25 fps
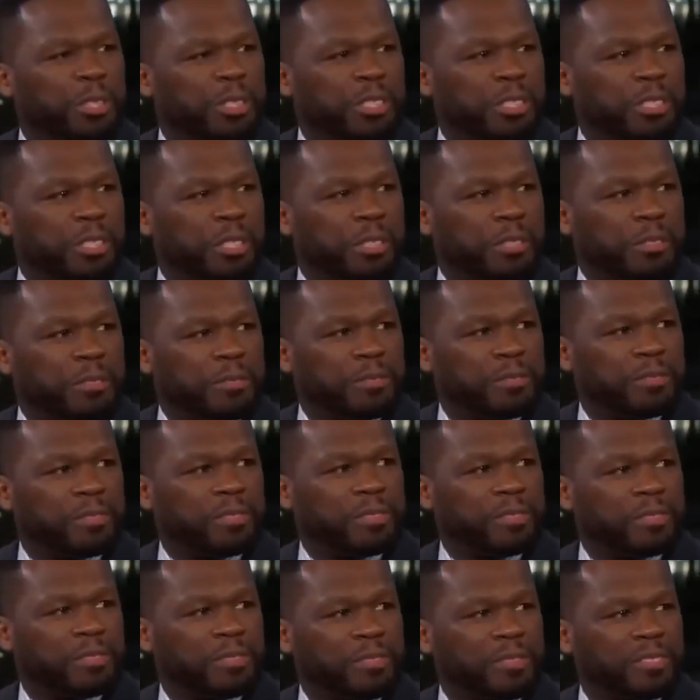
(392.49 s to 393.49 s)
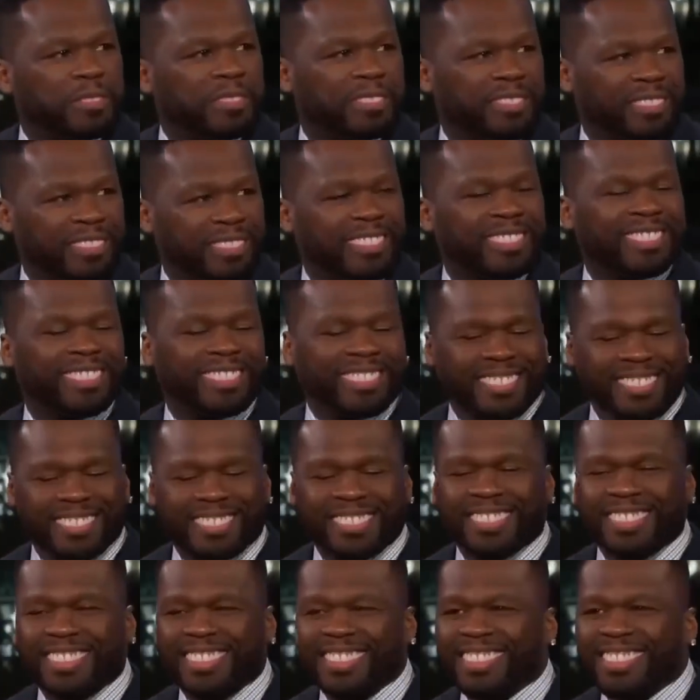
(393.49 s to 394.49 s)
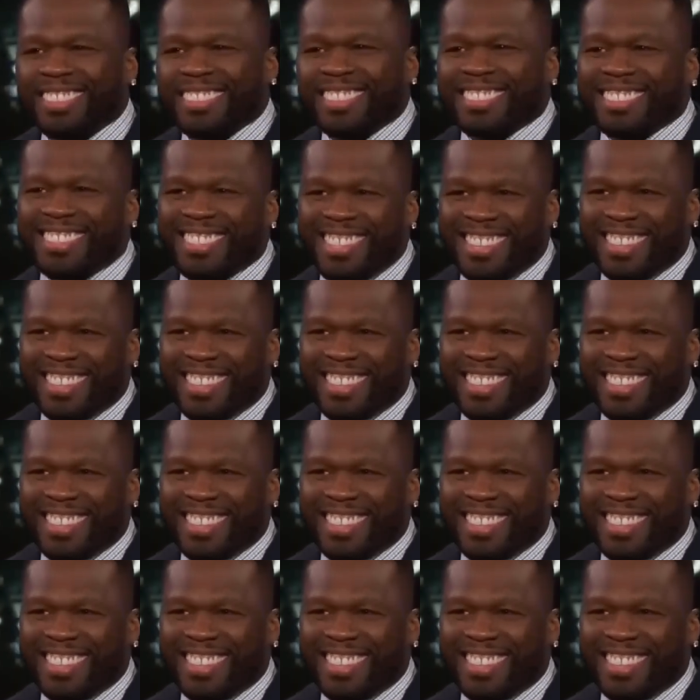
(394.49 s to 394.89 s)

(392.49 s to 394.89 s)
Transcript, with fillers: 50 Cent insisted, though, that he grasped the big